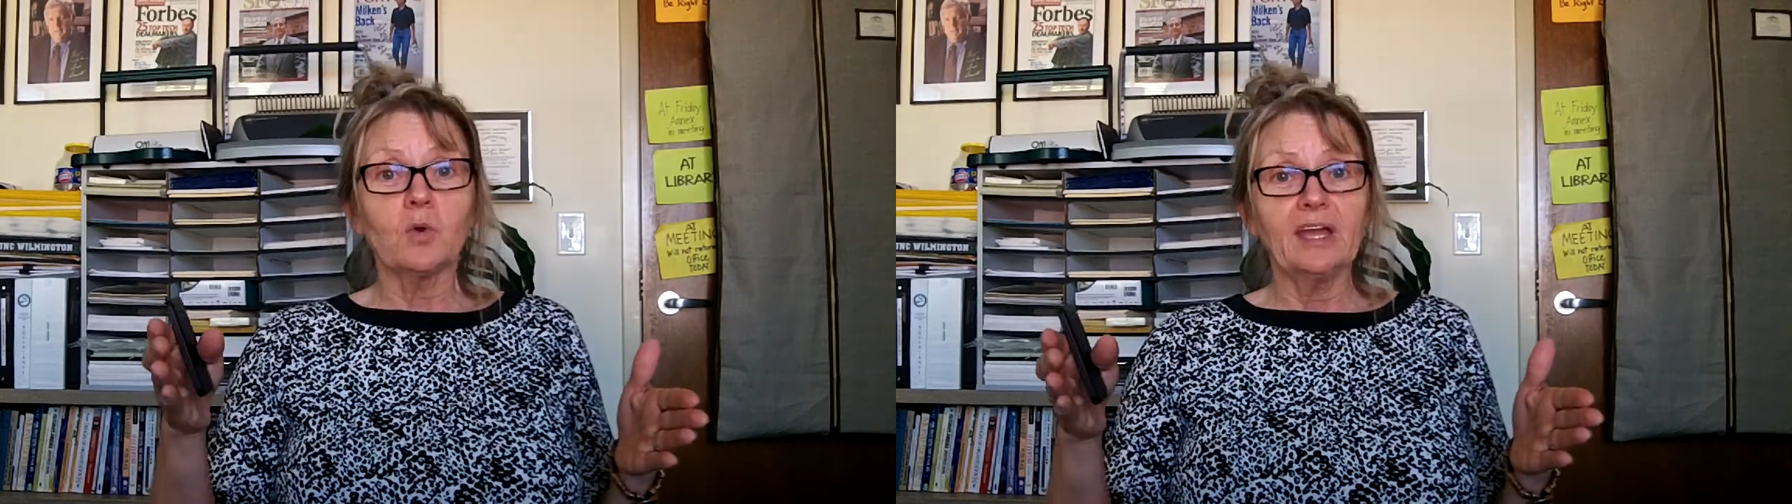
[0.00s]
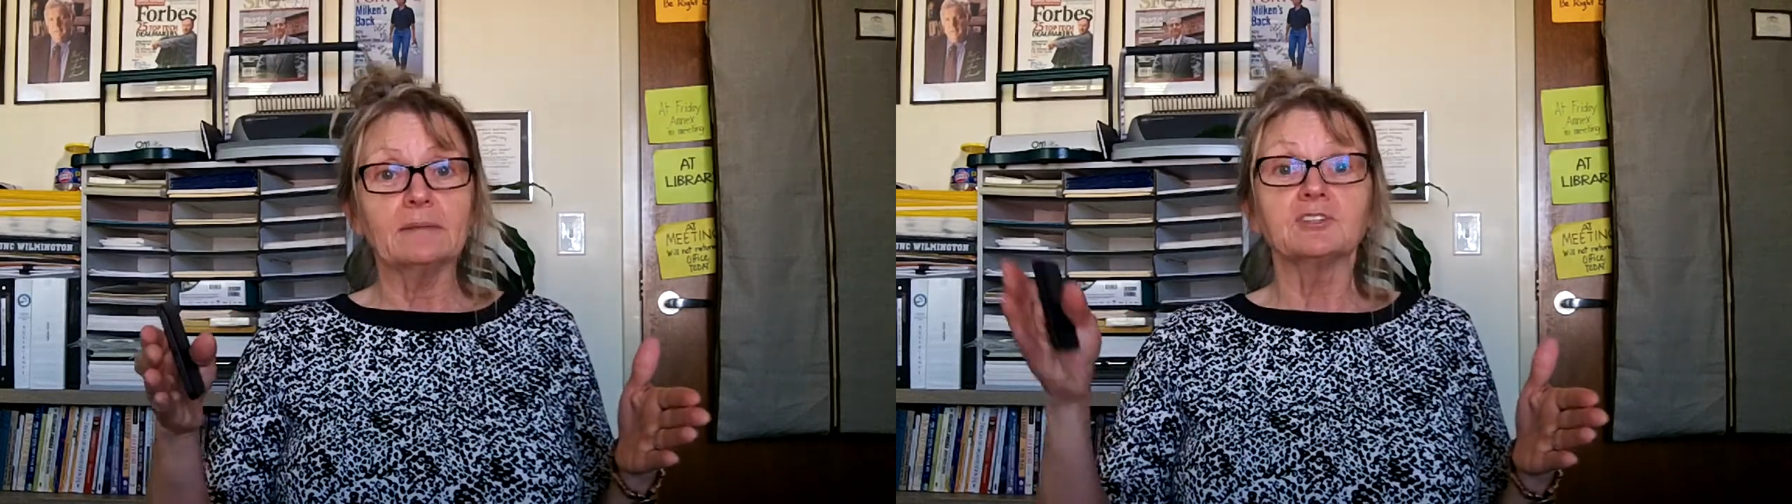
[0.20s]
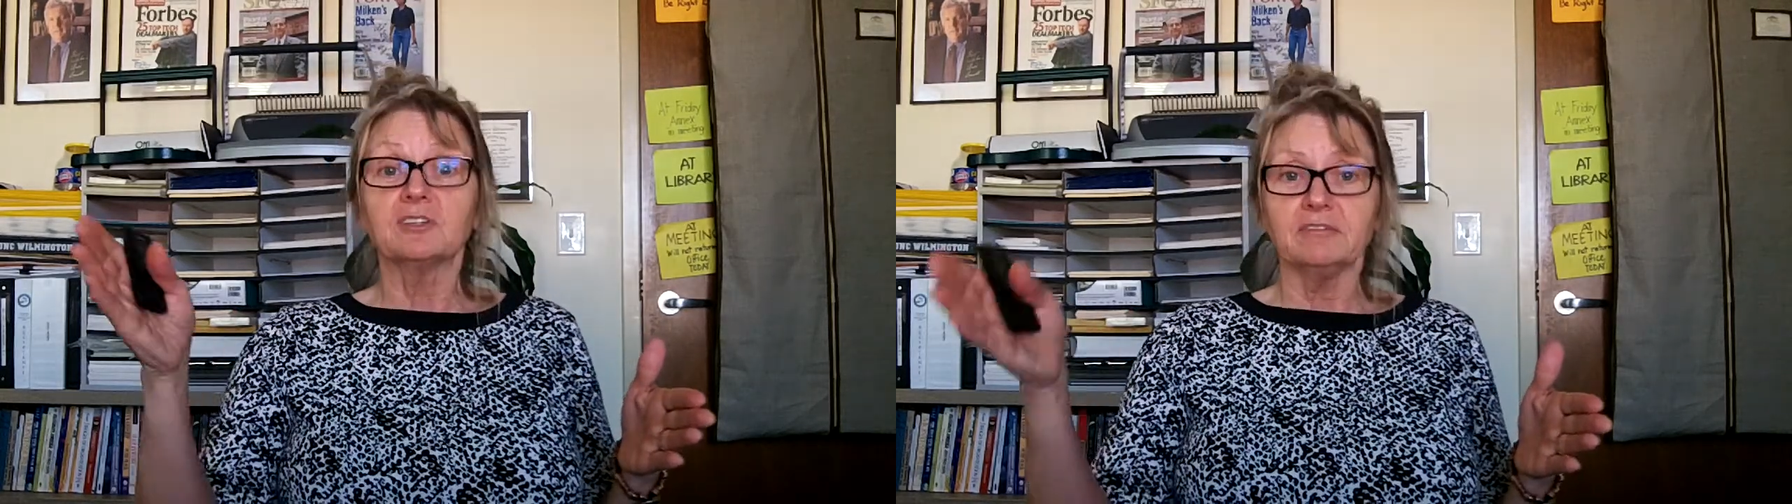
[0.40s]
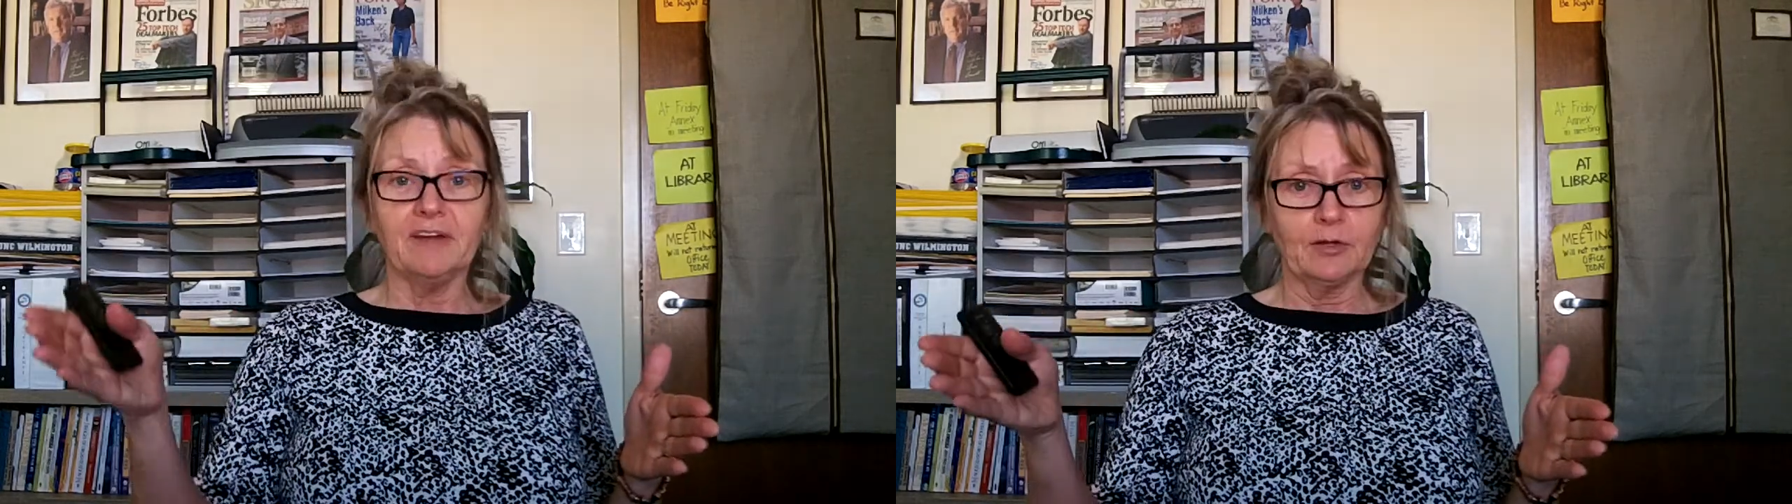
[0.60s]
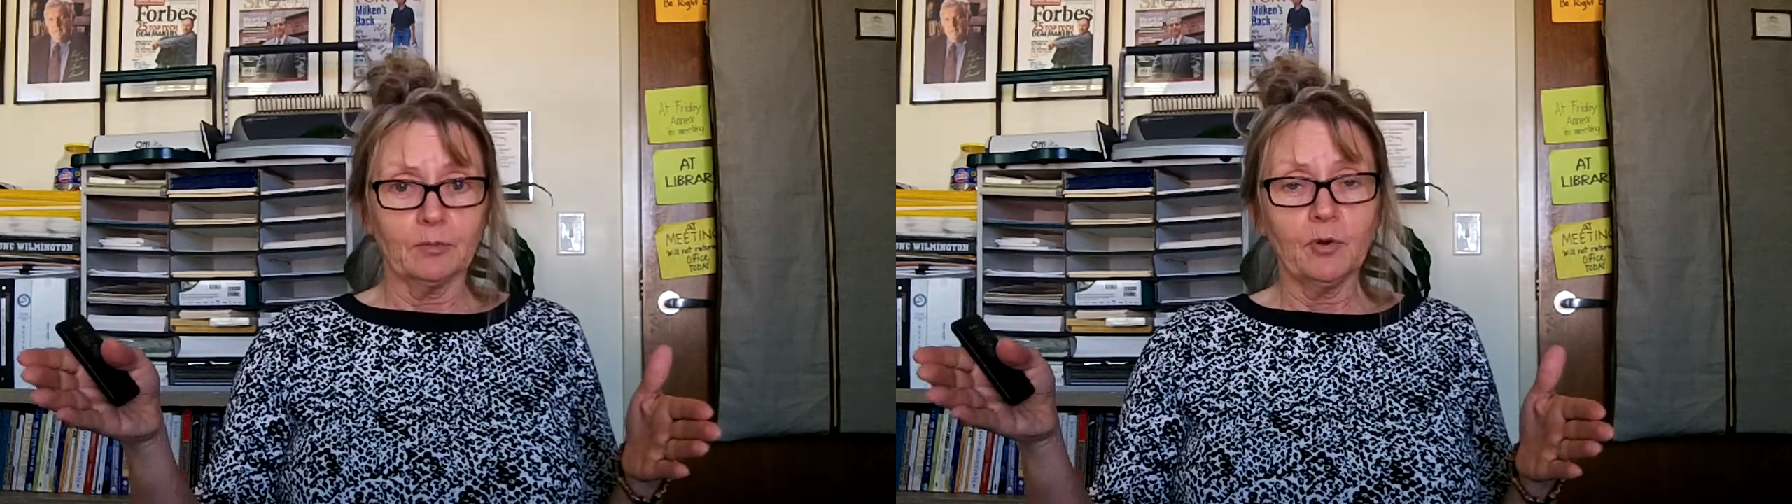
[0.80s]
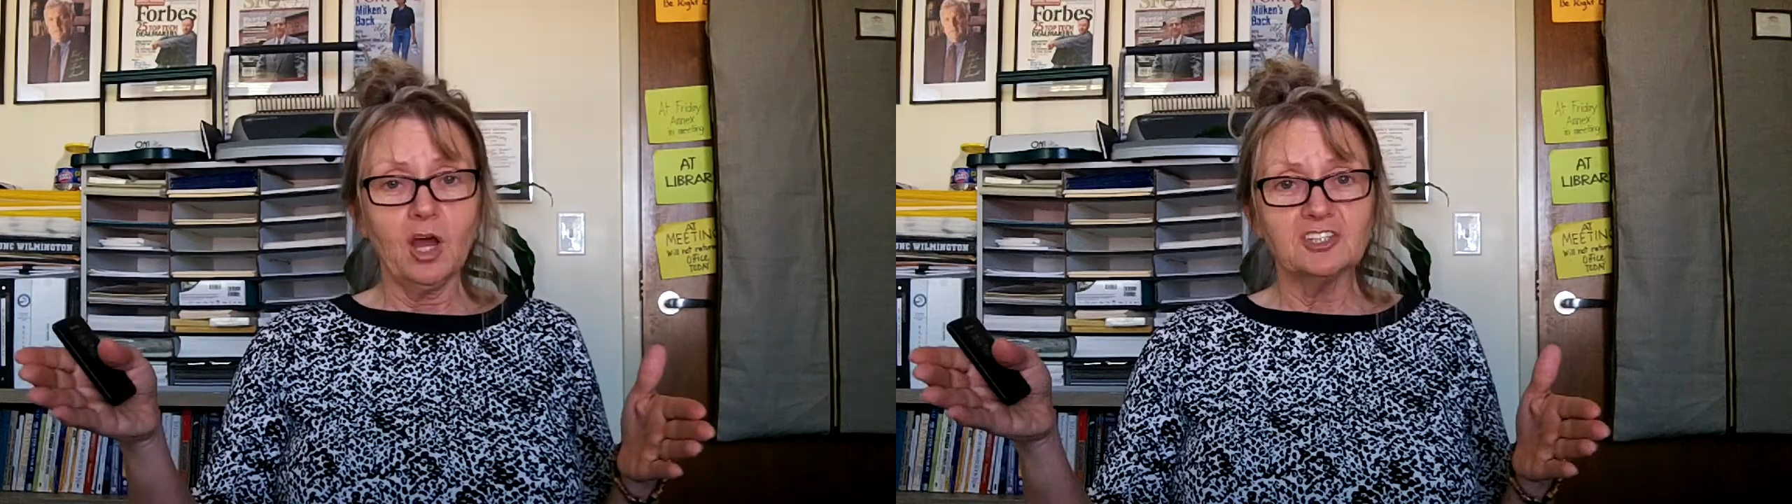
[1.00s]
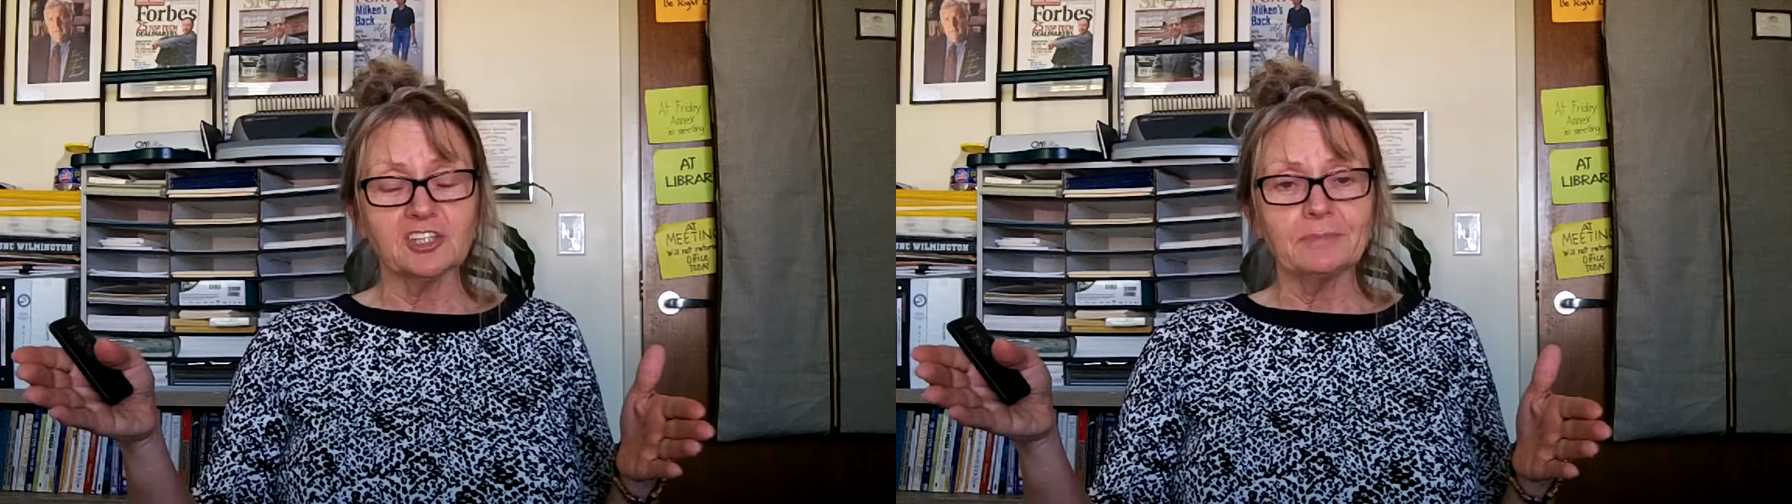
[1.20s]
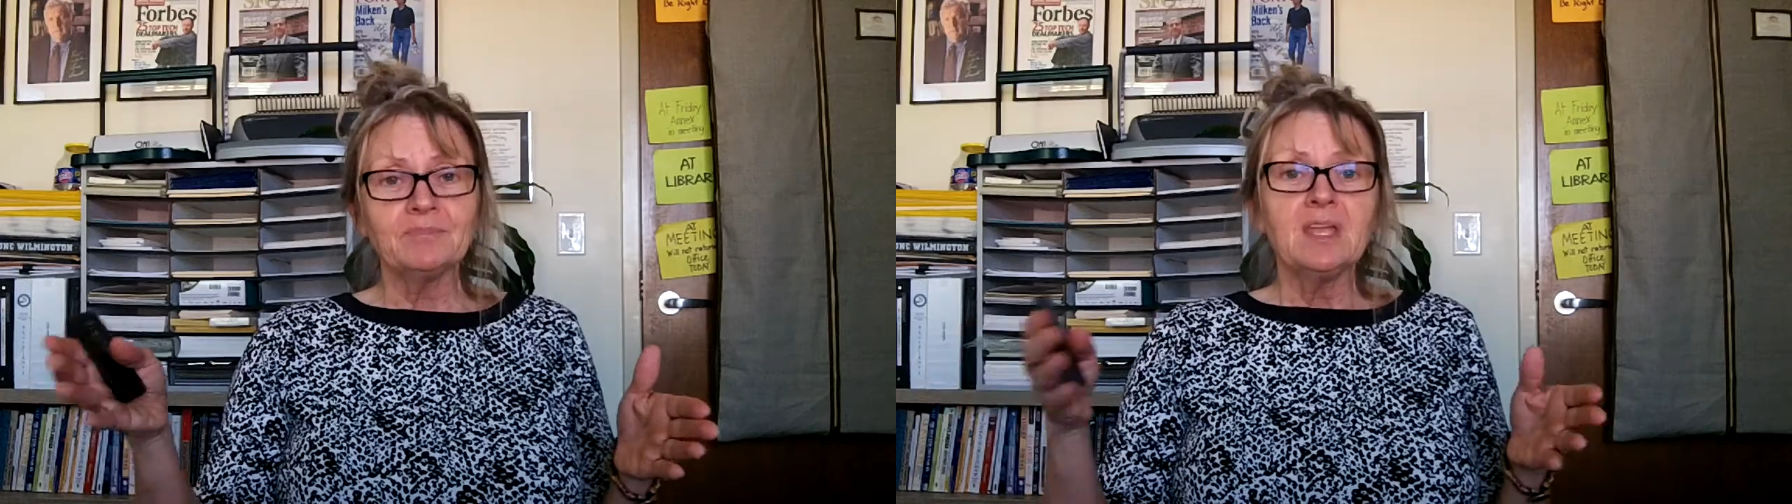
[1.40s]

way up to the final project.